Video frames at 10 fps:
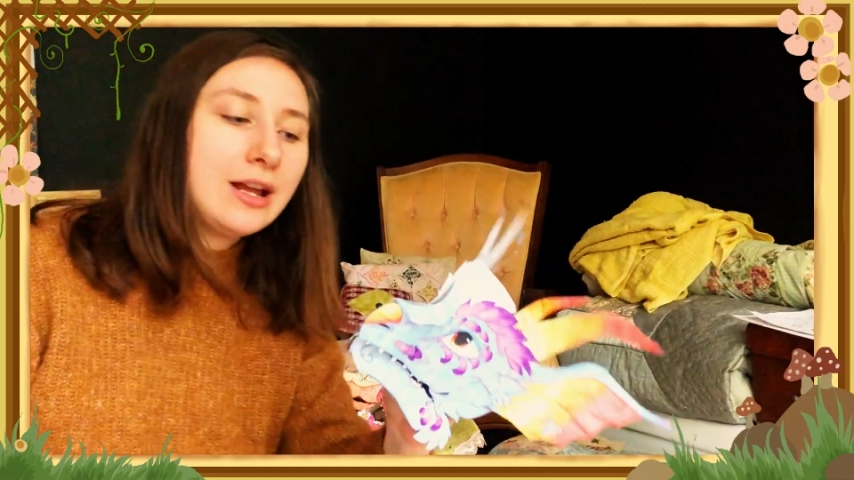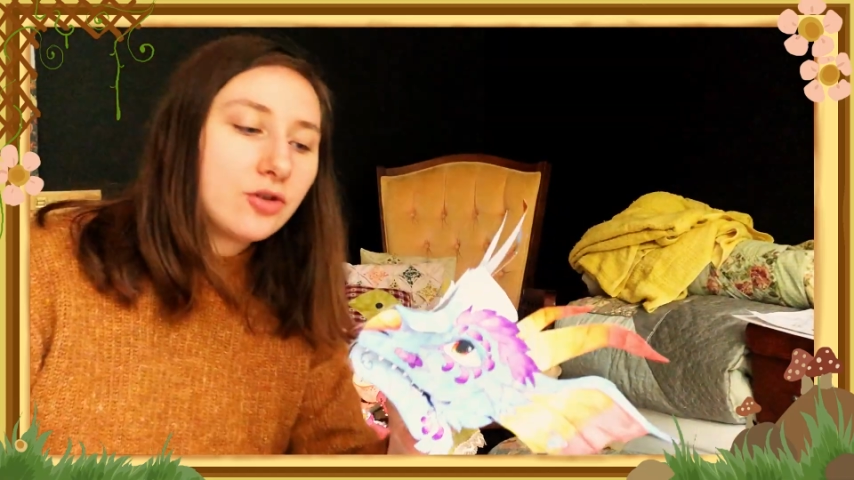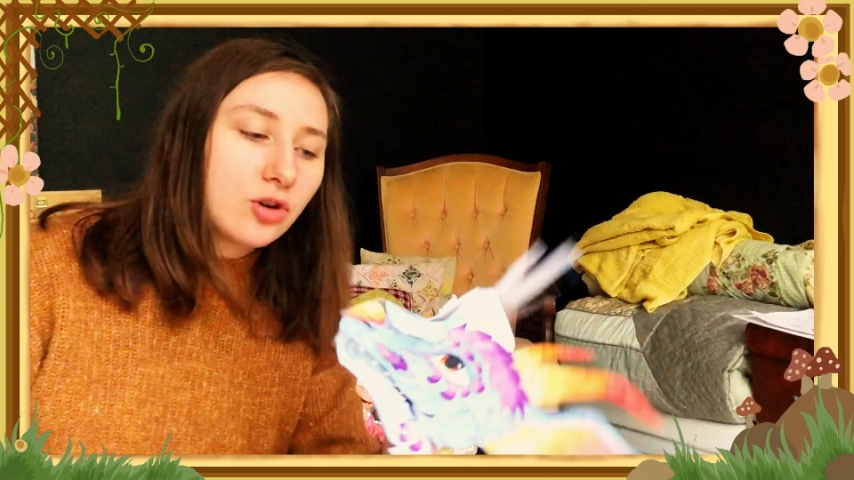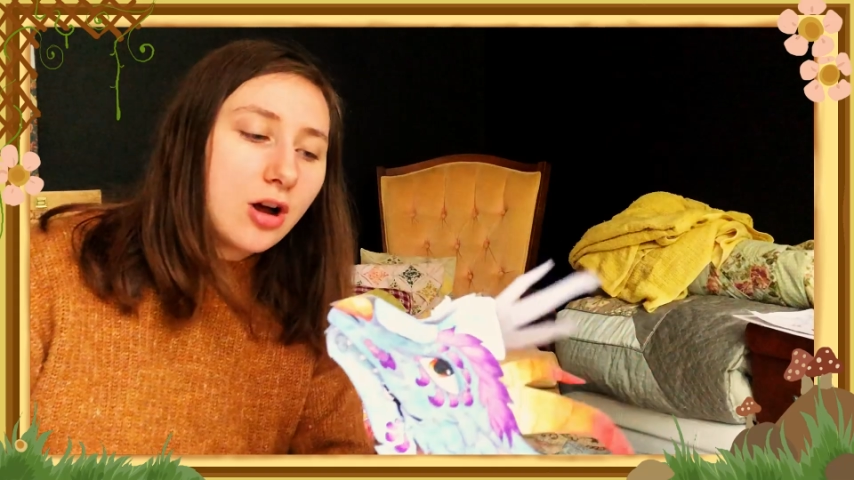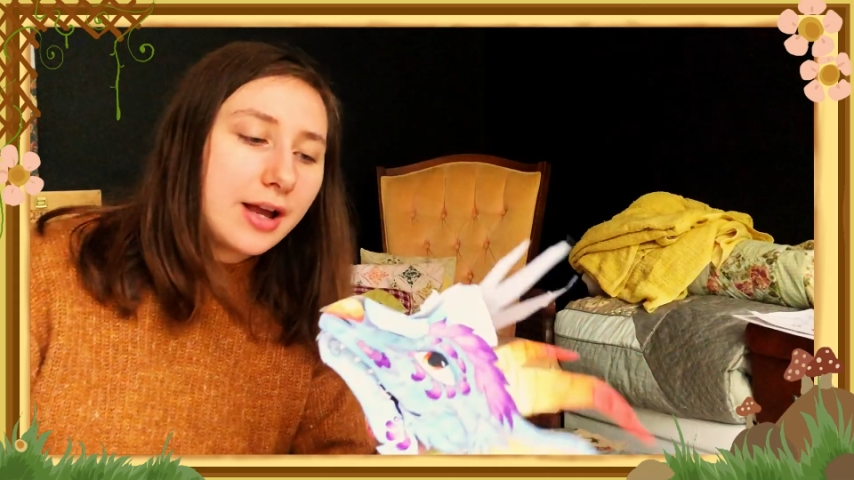
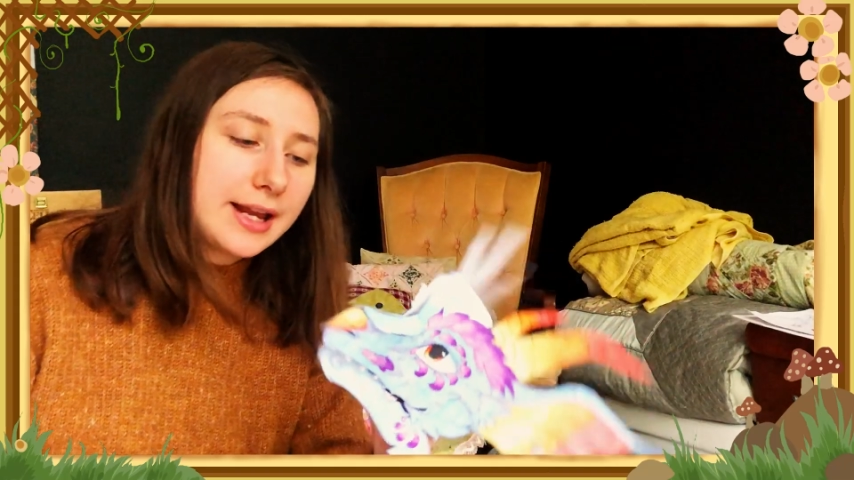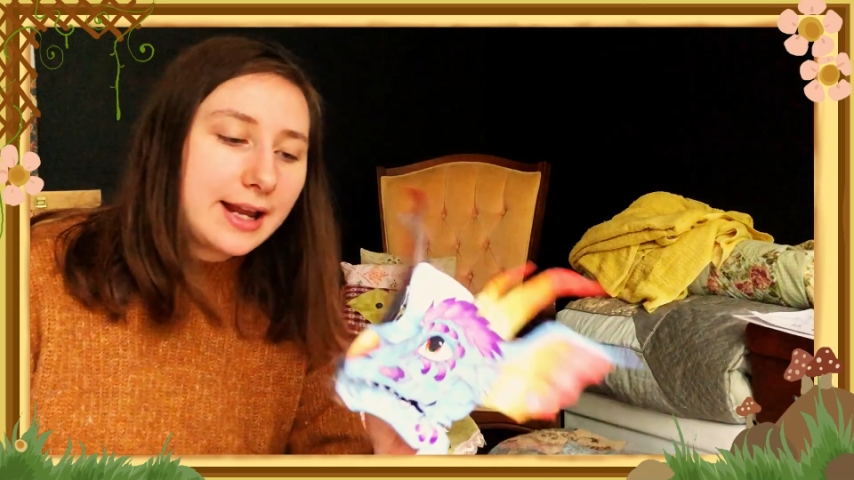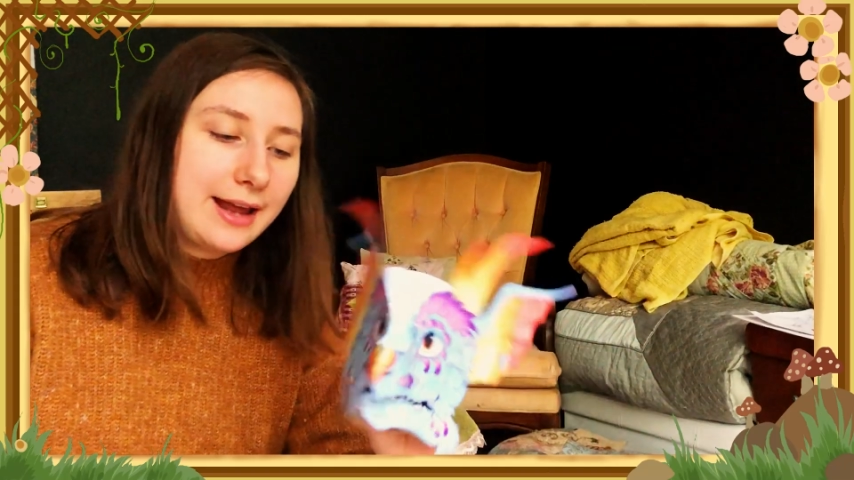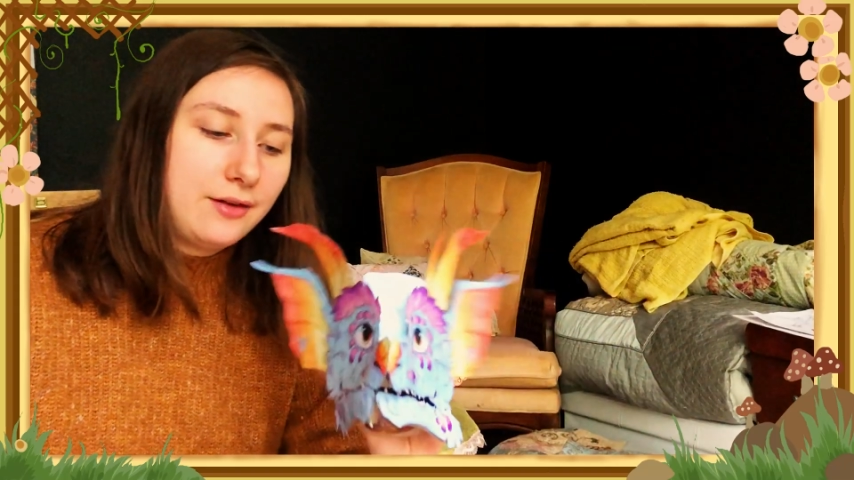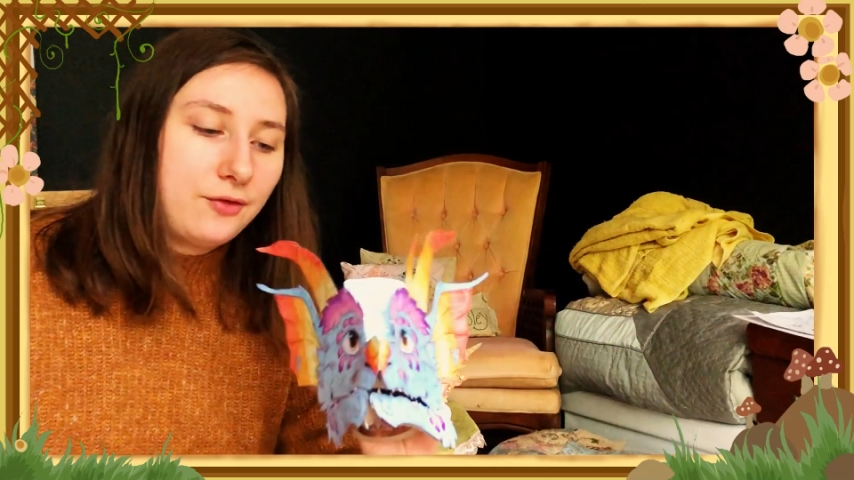drawing
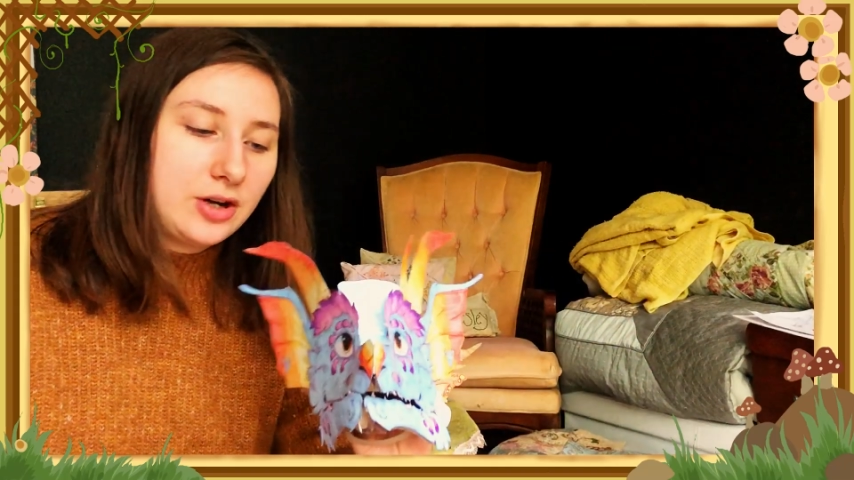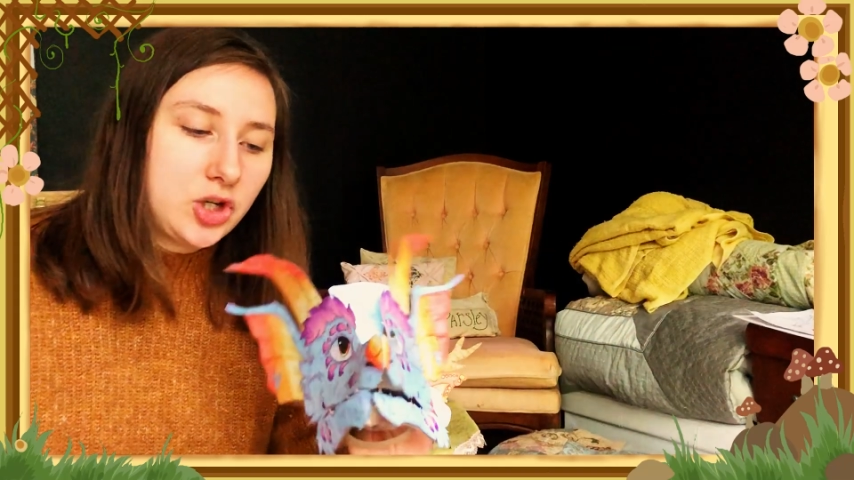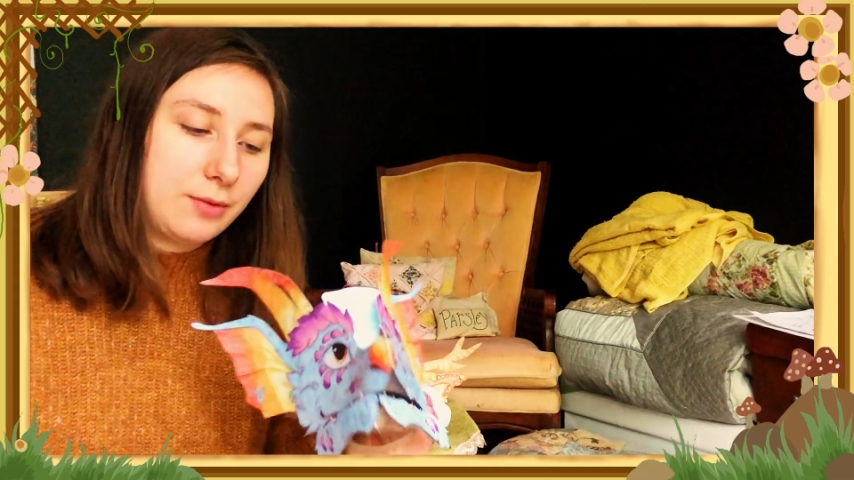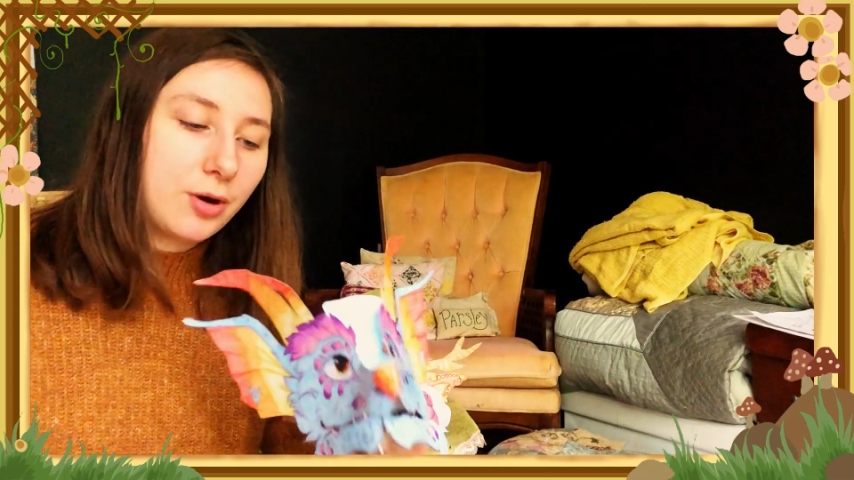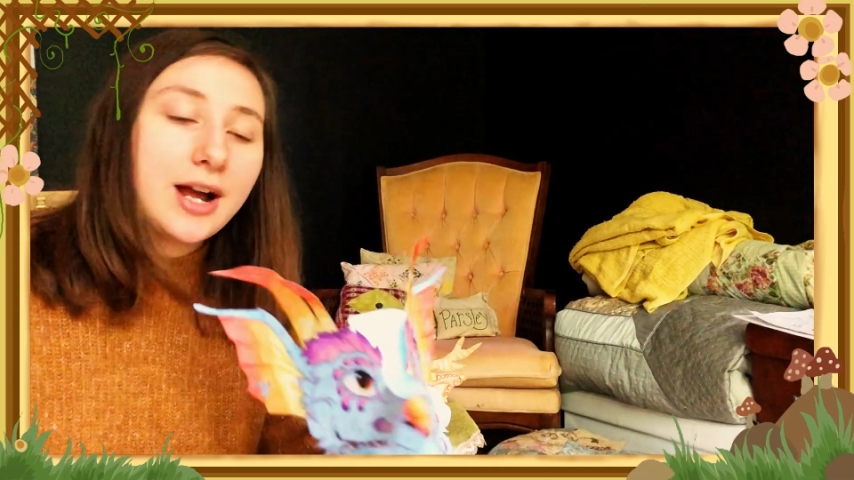and
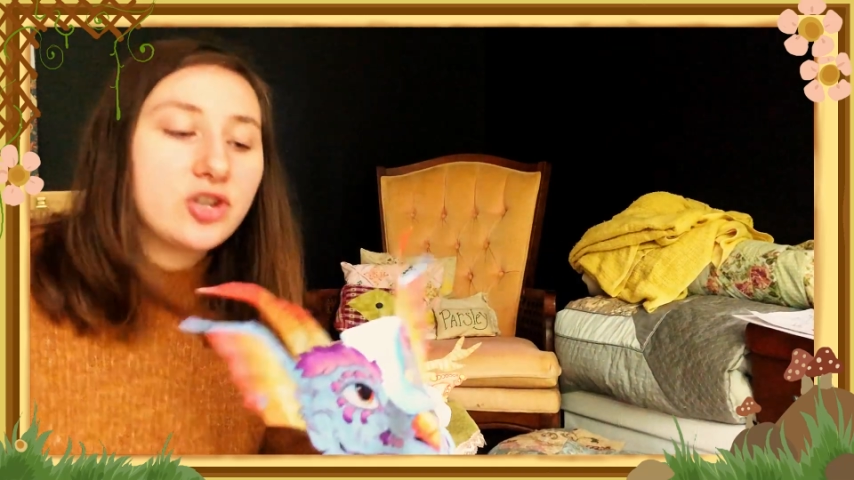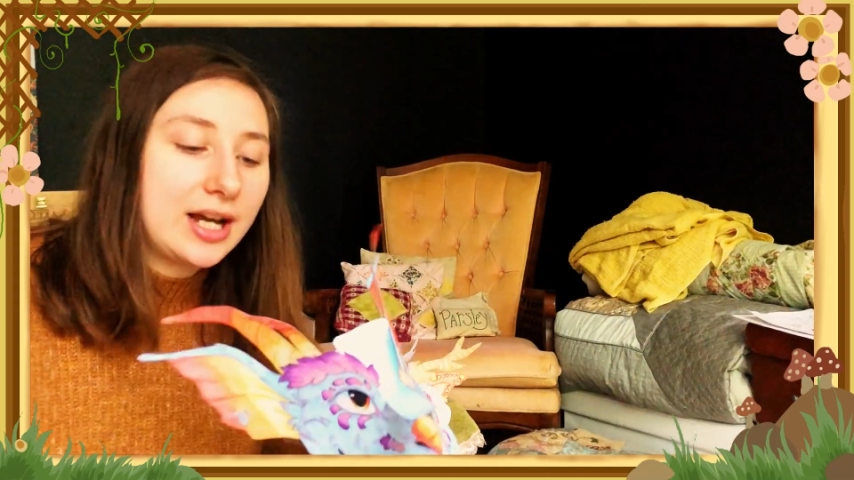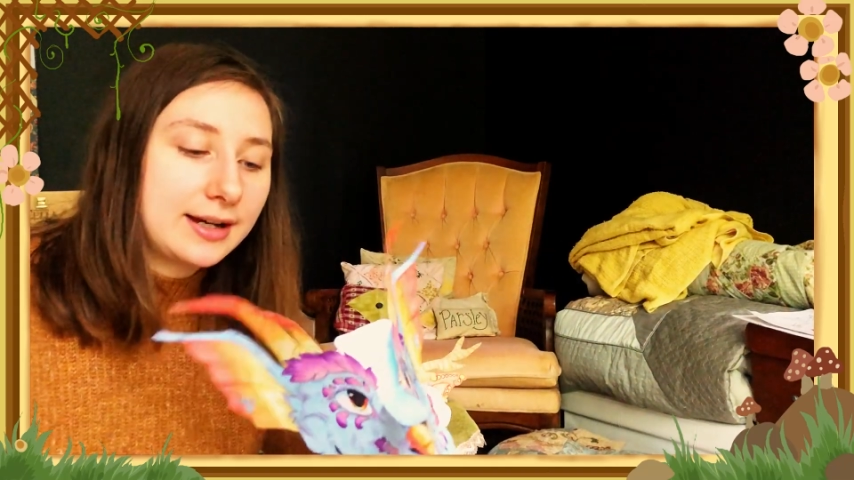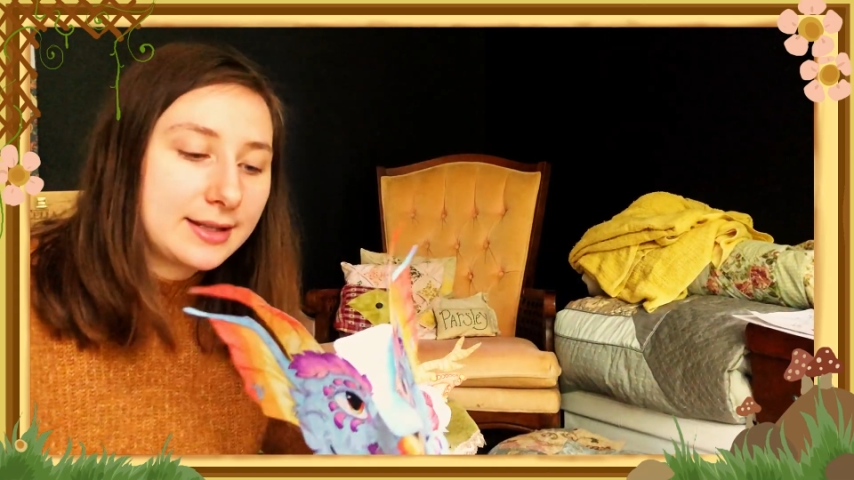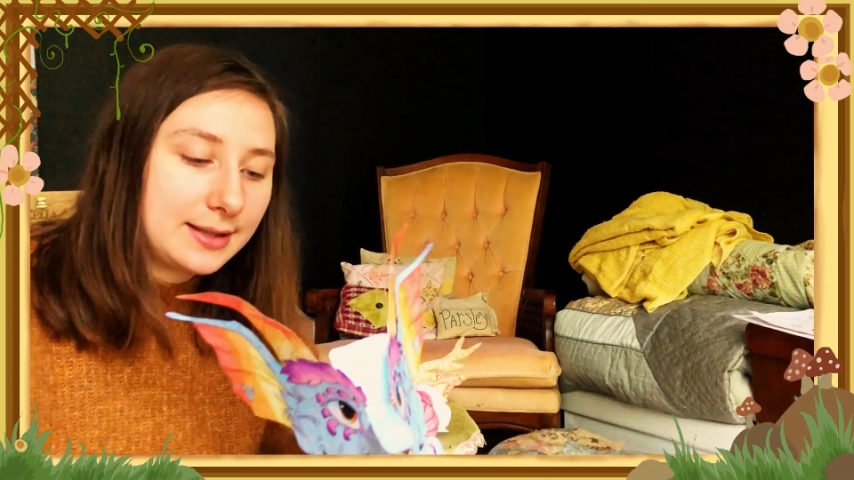finishing
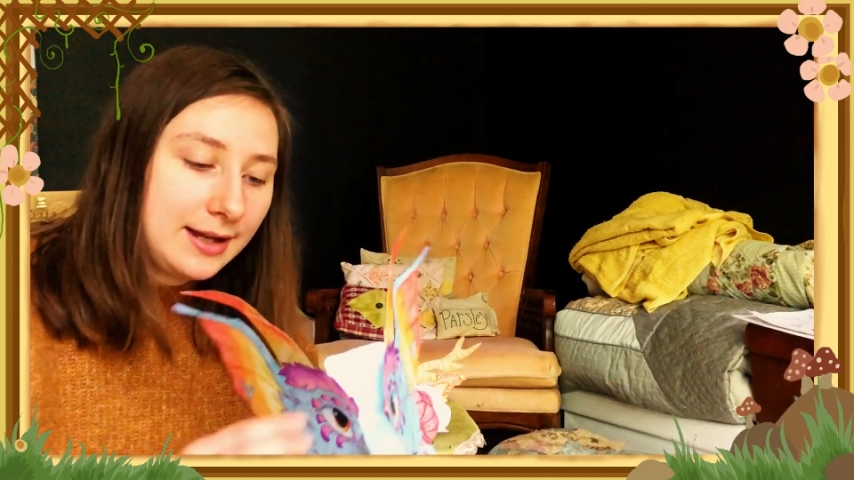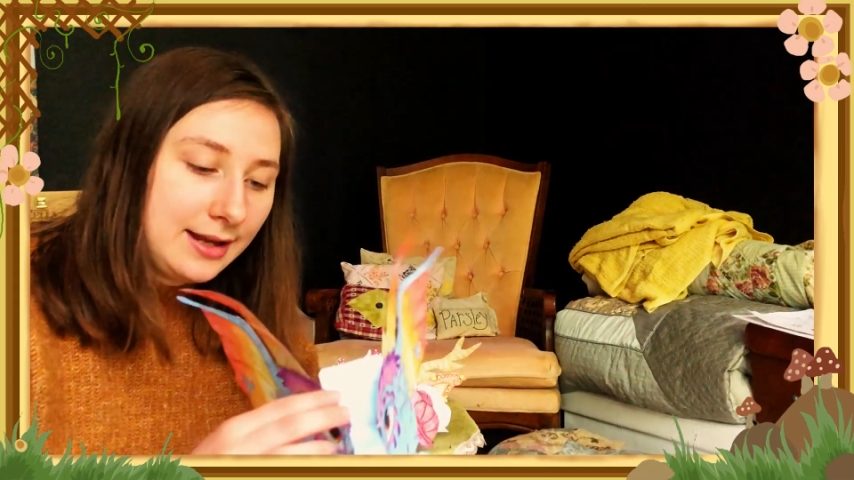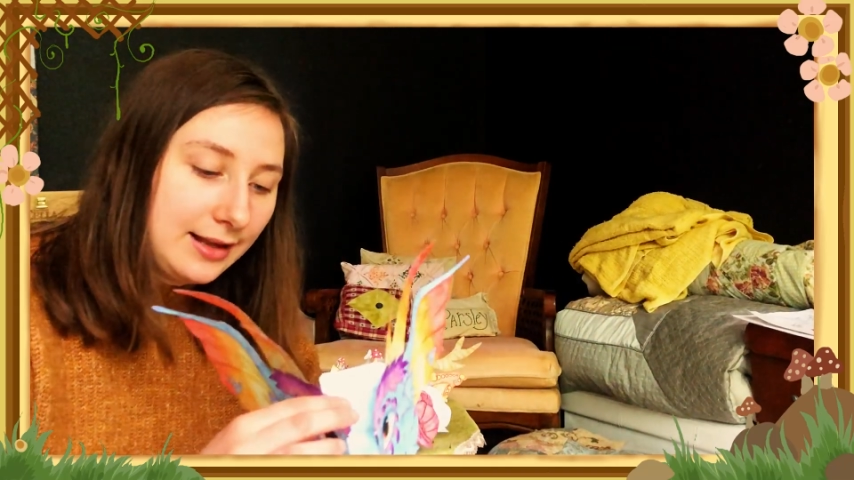projects.